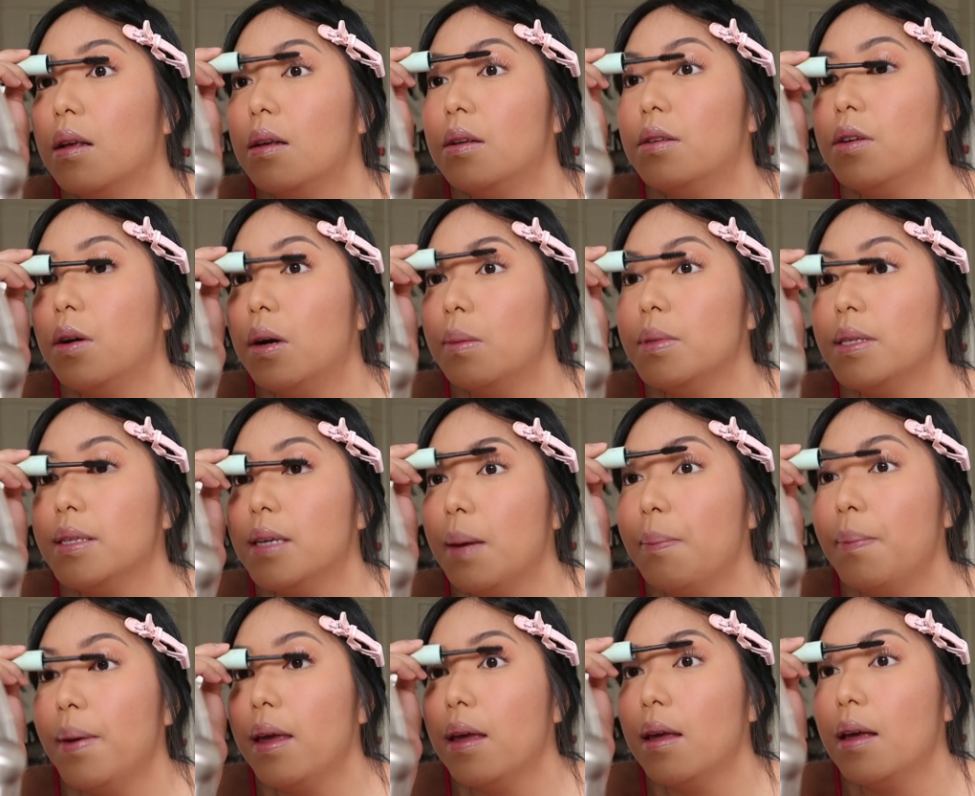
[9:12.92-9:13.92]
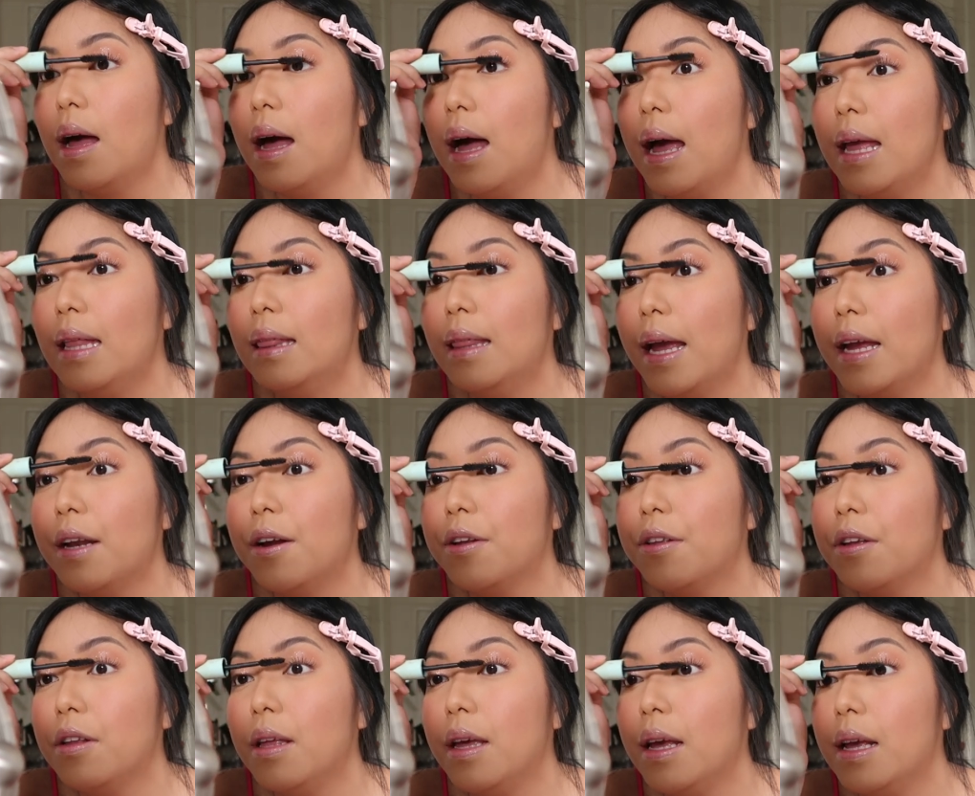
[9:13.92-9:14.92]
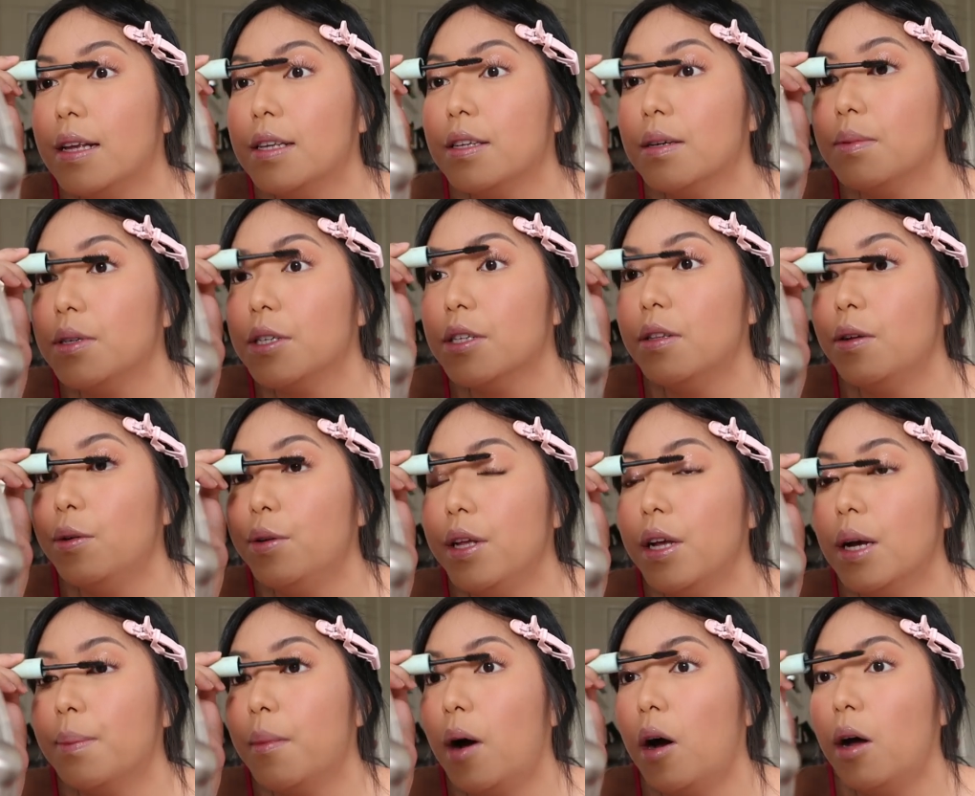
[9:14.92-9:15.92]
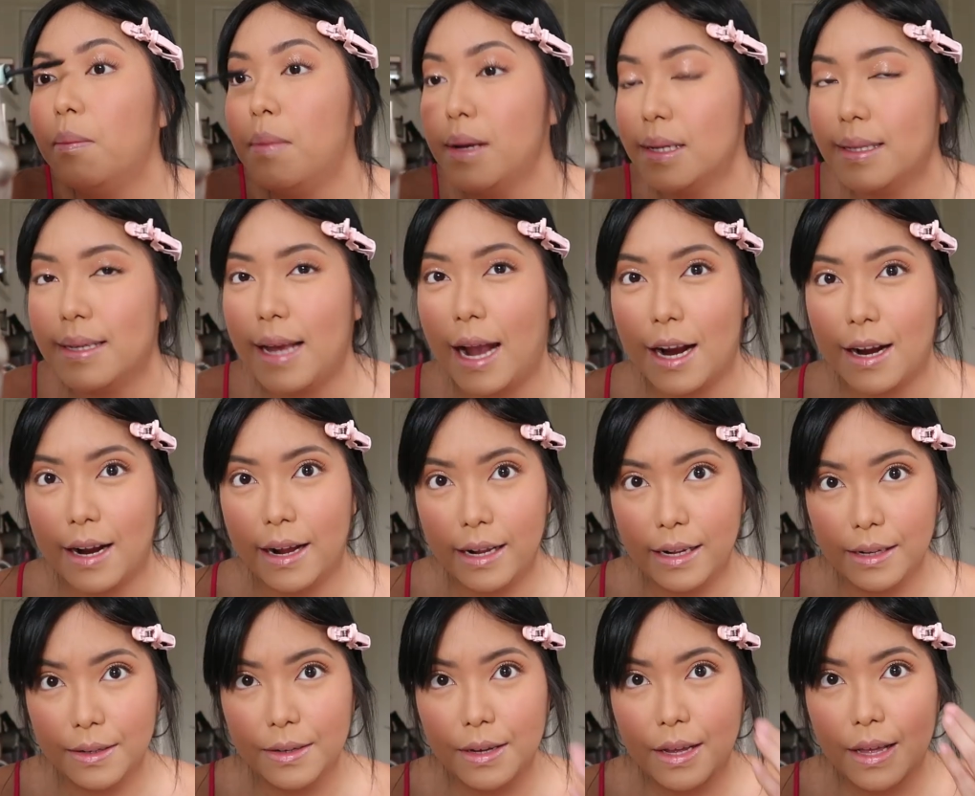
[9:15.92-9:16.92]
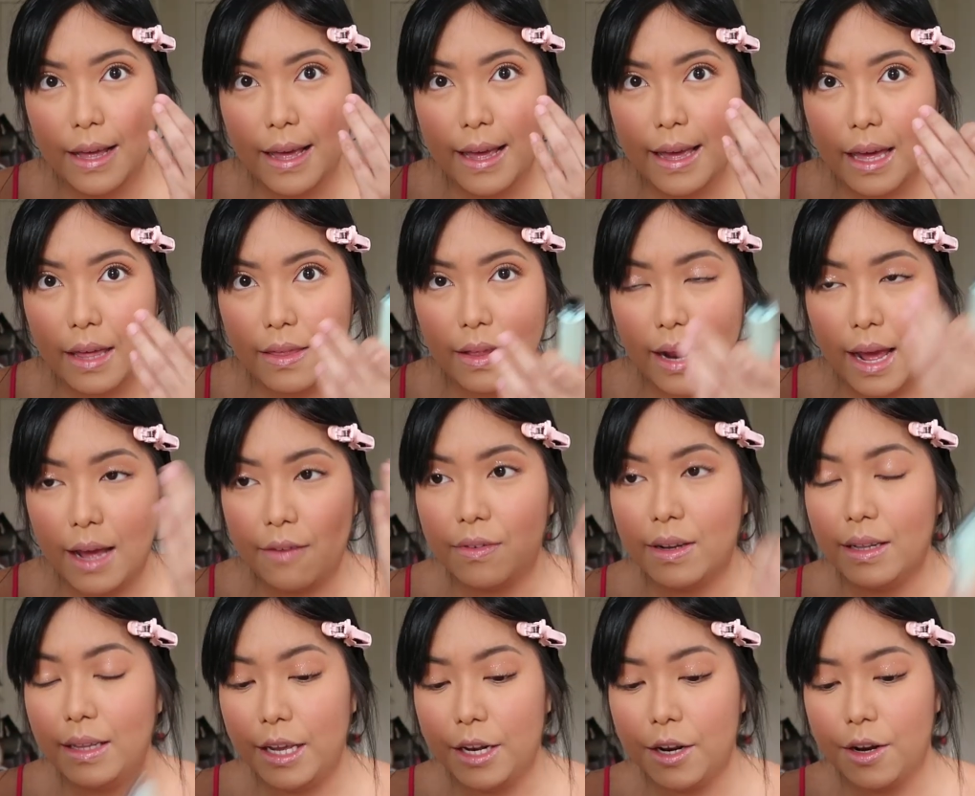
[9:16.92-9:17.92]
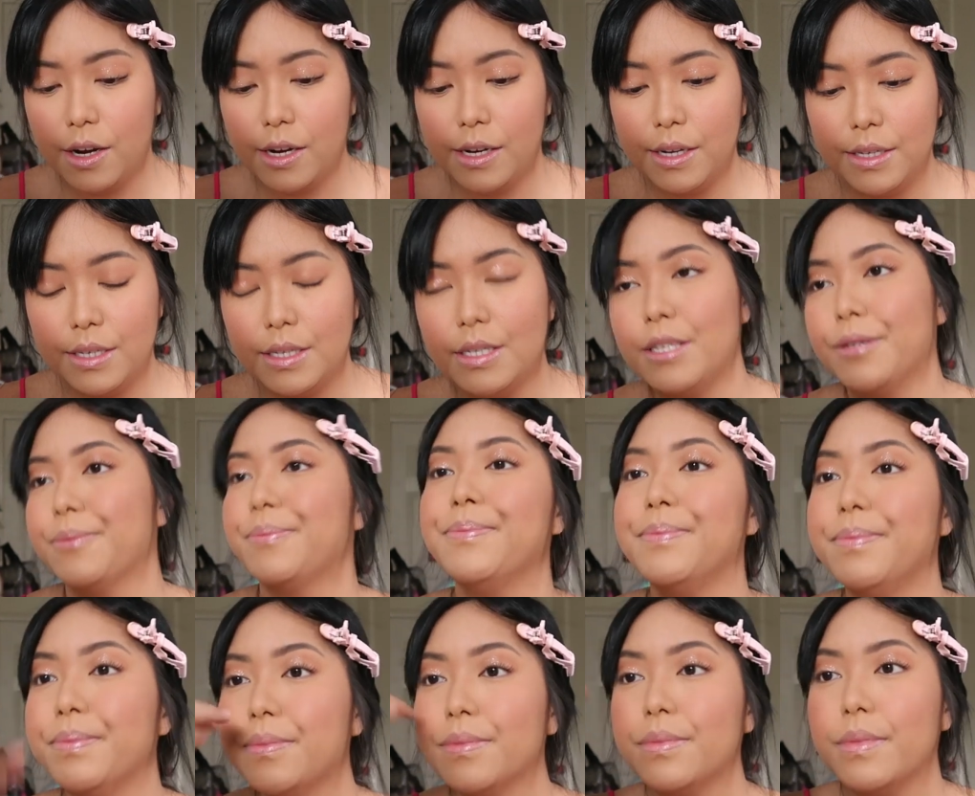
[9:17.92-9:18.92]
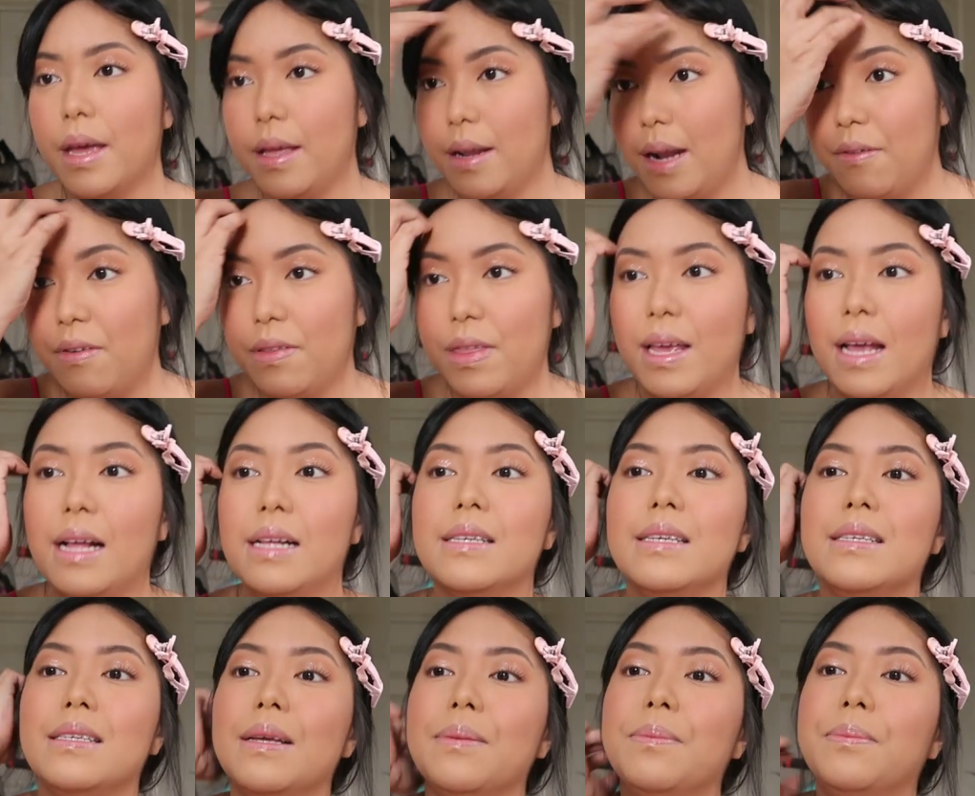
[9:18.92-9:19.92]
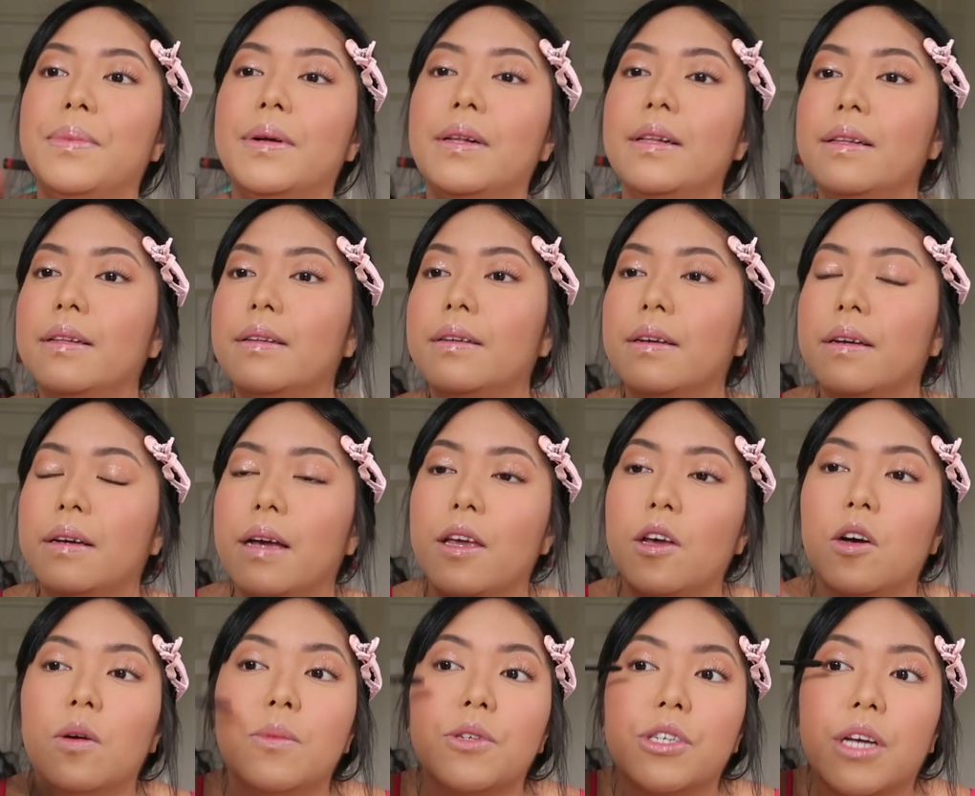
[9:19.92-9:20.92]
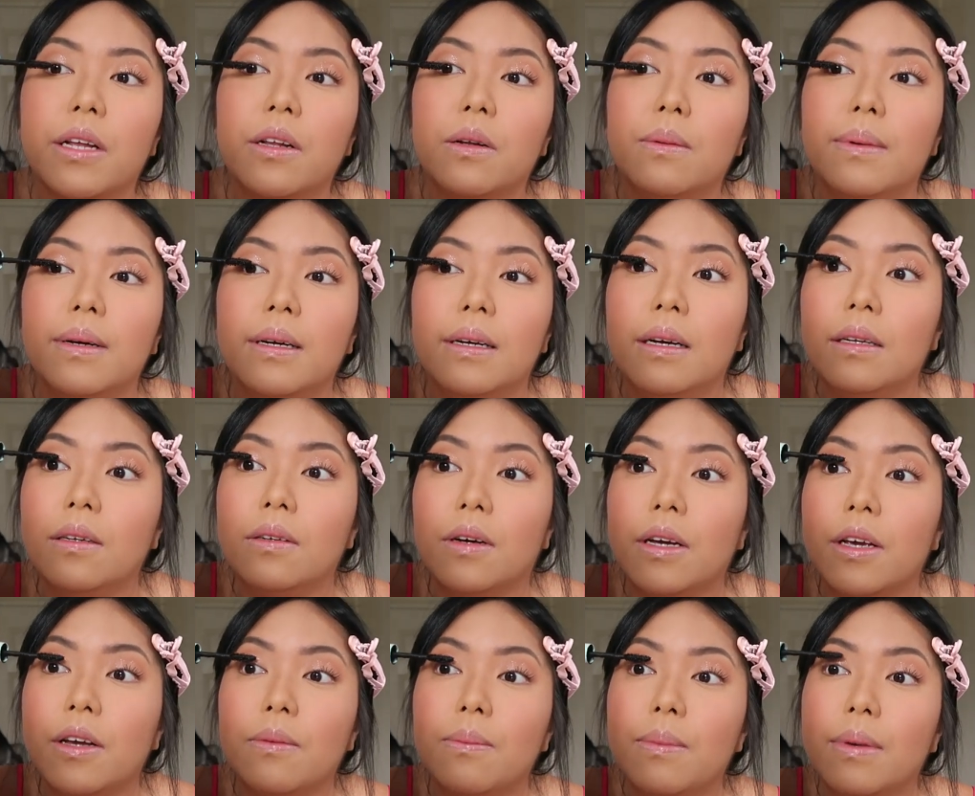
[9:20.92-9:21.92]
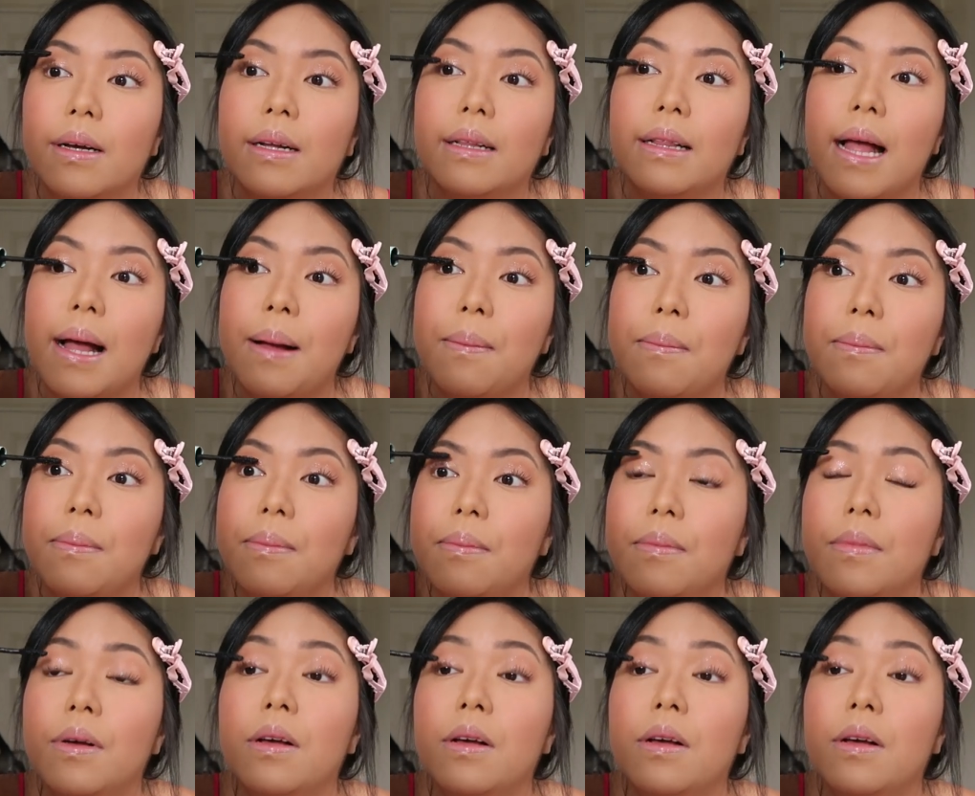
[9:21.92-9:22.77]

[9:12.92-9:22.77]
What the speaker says: So I'm skipping eyeliner today. So I'm just loading up on mascara. And then I have glitters. And everything else is simple. Ayoko masyadong mag-ano ngayon mag-glam.